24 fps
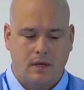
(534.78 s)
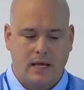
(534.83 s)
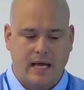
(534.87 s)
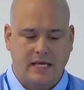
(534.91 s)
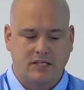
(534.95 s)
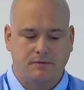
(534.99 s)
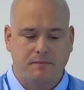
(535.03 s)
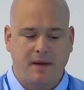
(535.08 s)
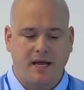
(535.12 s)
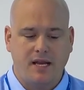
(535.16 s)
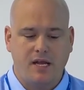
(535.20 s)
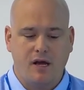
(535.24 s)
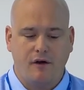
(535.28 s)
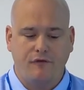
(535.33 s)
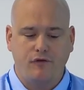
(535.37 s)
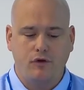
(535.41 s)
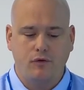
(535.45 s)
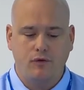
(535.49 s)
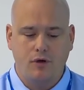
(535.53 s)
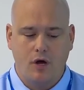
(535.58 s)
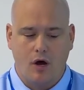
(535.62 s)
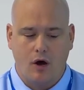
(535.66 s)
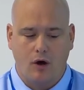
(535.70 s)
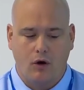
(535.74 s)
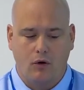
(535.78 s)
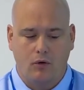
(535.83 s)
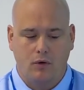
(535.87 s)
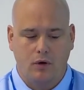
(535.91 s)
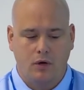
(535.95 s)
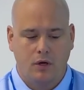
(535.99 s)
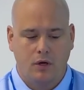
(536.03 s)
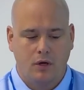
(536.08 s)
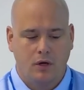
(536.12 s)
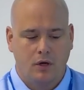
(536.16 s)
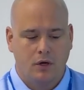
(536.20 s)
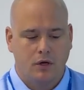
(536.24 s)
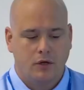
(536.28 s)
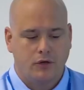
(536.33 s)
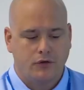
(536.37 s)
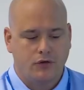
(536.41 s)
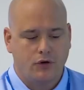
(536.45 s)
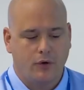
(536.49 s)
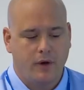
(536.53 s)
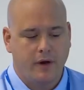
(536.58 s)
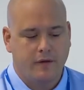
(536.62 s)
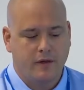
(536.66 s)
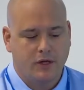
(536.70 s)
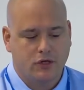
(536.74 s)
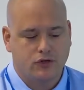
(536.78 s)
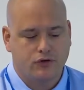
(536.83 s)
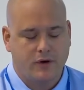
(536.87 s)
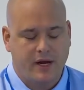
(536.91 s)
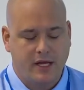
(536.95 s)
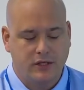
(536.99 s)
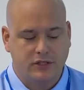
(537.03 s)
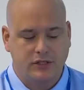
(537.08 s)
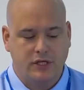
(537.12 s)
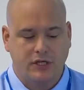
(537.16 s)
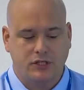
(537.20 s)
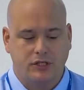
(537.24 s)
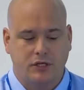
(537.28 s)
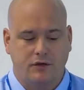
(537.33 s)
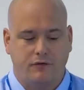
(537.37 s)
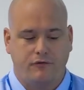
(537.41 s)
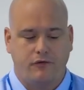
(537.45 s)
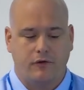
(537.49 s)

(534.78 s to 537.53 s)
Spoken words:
As many of you know, during the transition